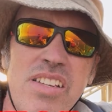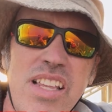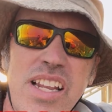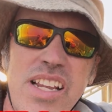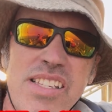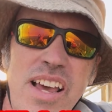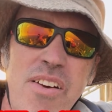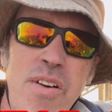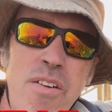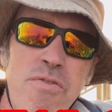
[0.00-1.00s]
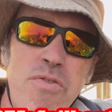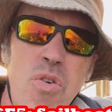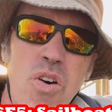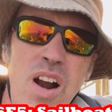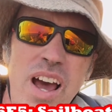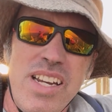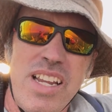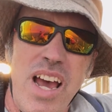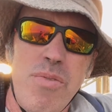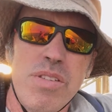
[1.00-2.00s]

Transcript: So they let us out around 4. High tide